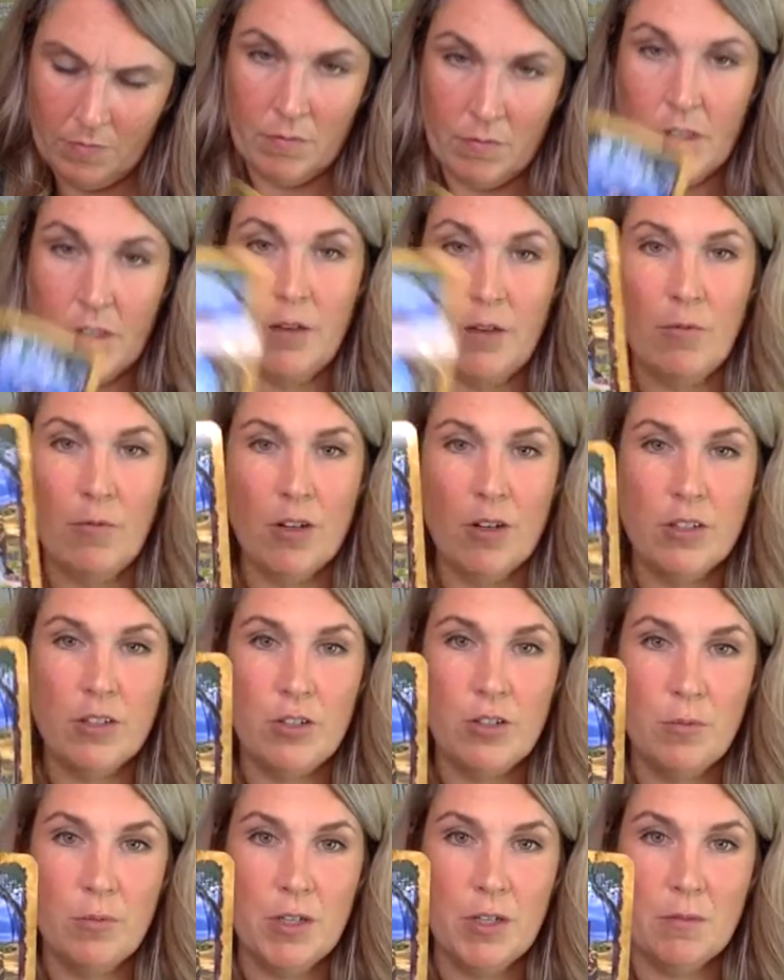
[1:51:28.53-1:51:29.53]
He wants you
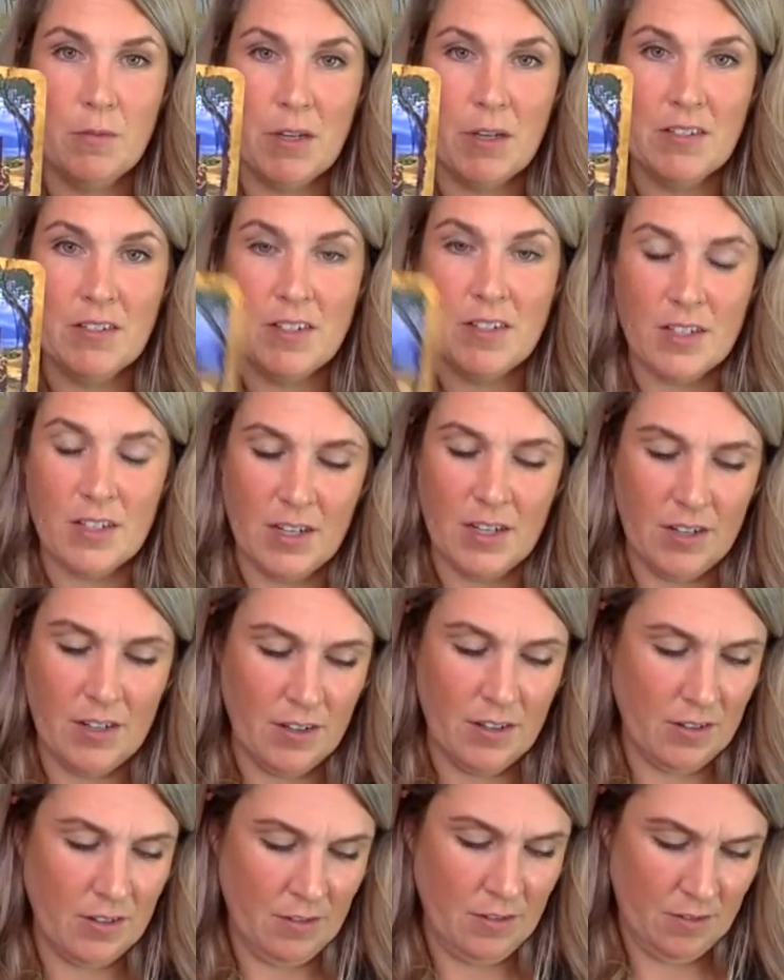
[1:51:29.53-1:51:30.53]
to be
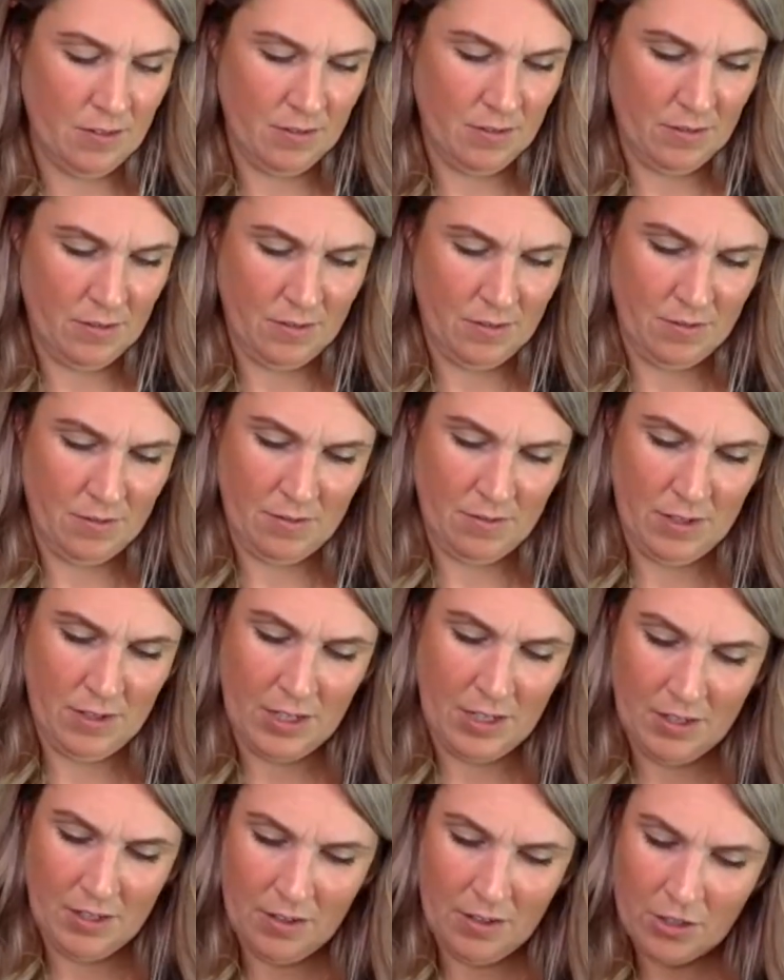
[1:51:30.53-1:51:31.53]
domesticated.
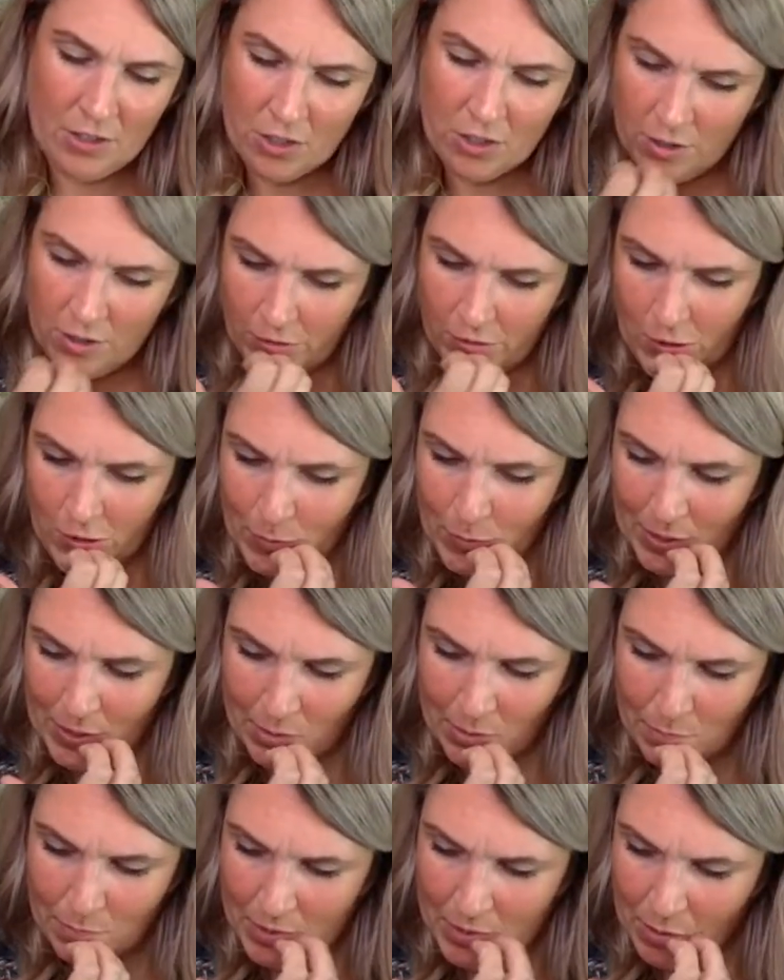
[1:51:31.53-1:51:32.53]
He's not sure if you can be
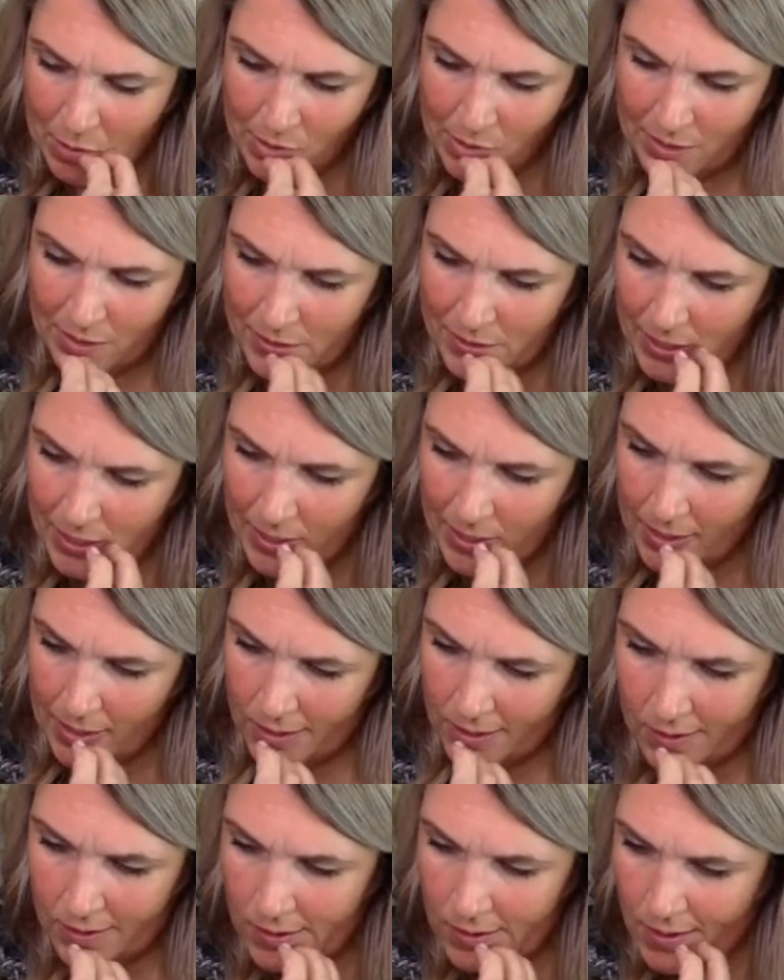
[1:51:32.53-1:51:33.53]

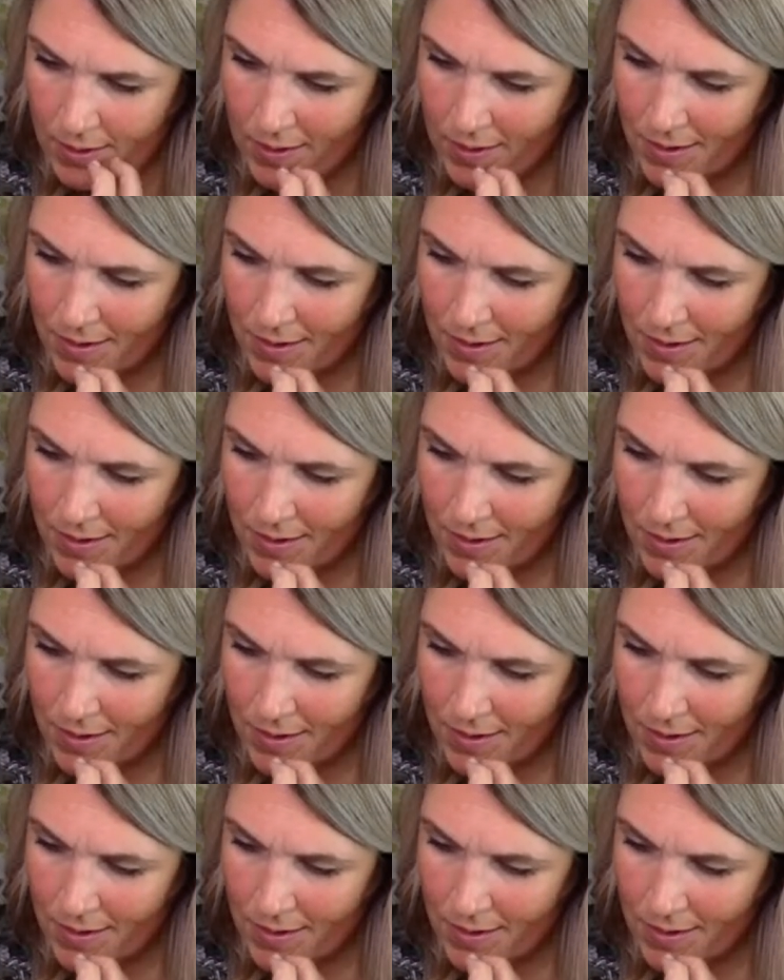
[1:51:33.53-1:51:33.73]
domesticated.